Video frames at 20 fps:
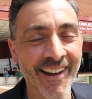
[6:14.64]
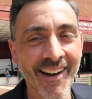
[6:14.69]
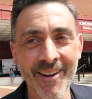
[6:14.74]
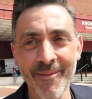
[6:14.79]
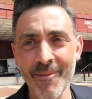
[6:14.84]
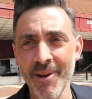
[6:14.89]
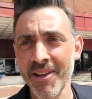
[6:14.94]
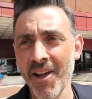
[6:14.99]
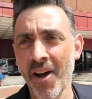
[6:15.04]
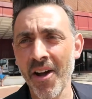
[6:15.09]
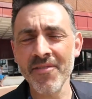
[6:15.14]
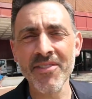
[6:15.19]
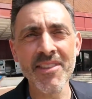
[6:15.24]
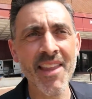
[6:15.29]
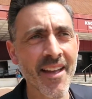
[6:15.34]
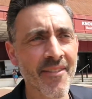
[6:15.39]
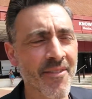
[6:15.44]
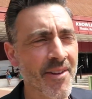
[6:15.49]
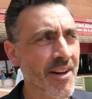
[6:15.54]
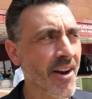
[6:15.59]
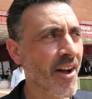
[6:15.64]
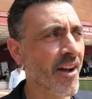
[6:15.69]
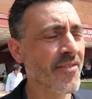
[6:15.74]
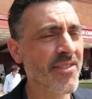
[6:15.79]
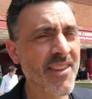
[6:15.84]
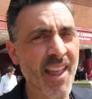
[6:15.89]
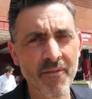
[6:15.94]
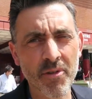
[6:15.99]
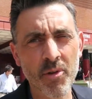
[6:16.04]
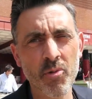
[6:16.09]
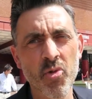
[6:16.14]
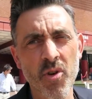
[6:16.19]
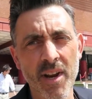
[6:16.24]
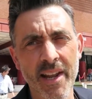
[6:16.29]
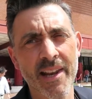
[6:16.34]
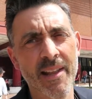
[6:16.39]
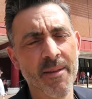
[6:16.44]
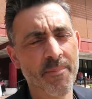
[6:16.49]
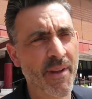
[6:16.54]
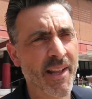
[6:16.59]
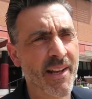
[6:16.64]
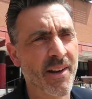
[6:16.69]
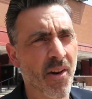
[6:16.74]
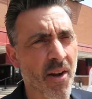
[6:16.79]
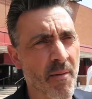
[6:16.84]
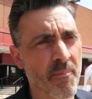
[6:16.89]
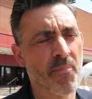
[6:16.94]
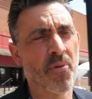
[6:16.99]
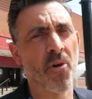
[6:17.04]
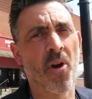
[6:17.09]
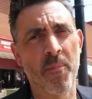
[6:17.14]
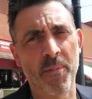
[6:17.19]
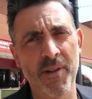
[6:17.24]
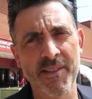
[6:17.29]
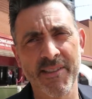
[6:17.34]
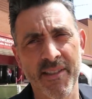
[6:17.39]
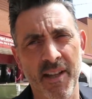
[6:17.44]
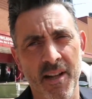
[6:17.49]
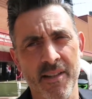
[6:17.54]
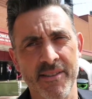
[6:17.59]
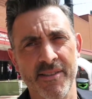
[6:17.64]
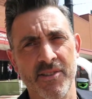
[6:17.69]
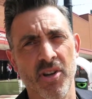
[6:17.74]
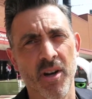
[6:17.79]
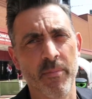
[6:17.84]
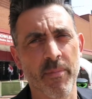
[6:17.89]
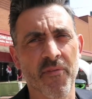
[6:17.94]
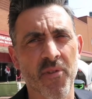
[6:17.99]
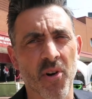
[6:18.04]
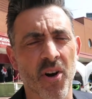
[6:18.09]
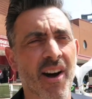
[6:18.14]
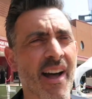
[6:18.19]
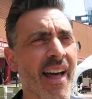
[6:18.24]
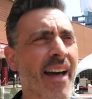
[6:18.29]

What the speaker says: Oh my god, I've never really been like proper starstruck before.